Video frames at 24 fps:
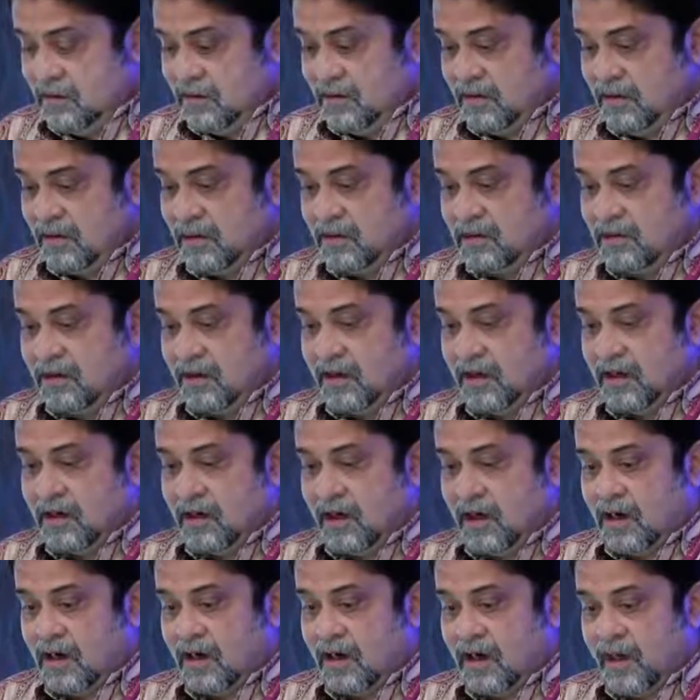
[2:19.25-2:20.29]
and
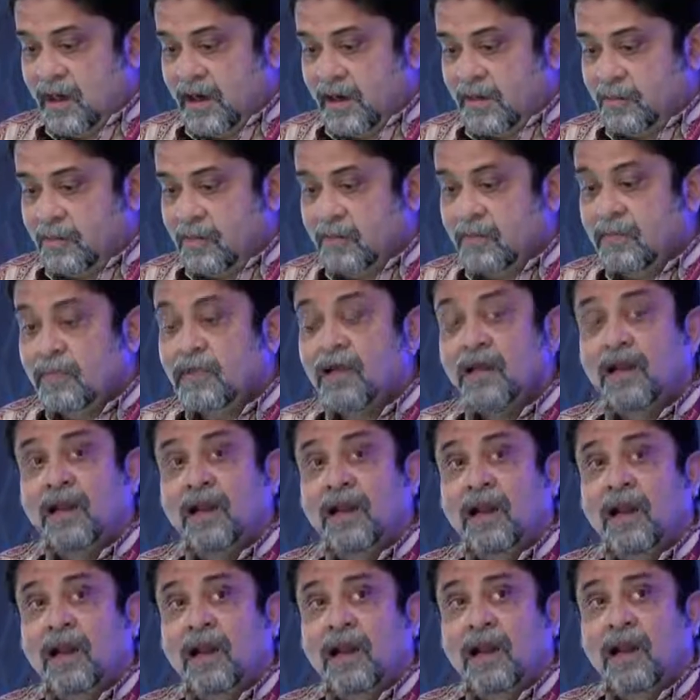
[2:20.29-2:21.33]
there I am.
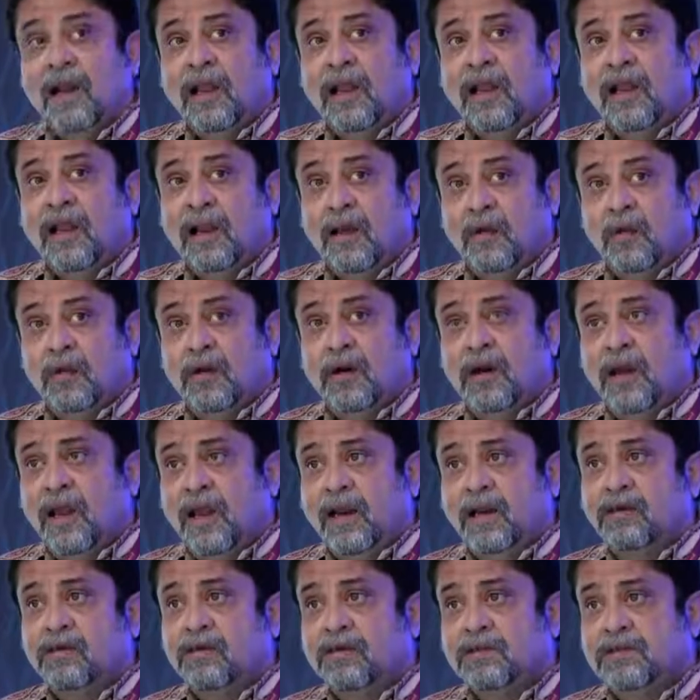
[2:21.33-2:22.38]
And I would
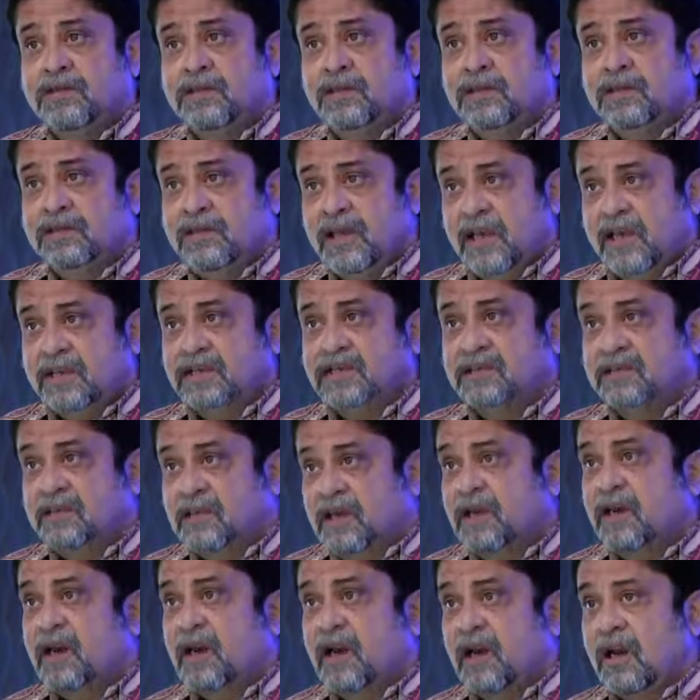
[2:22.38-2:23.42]
like to suggest
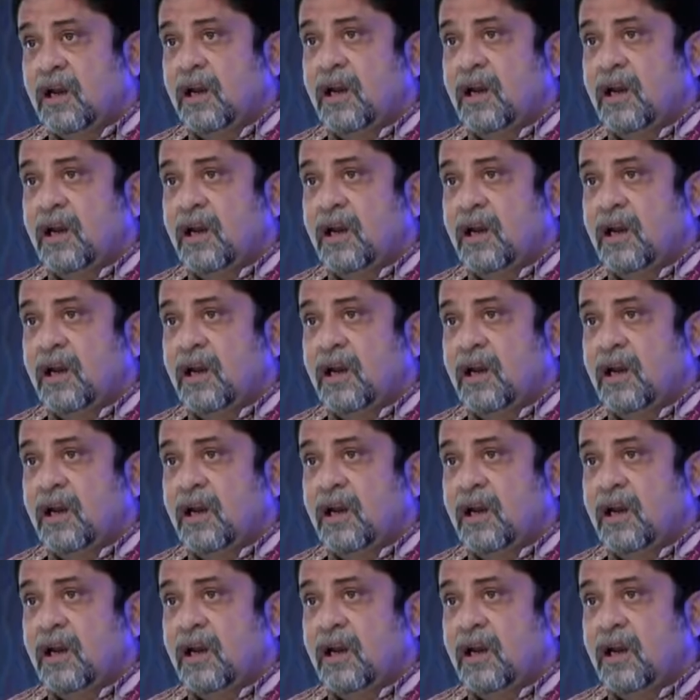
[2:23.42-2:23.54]
that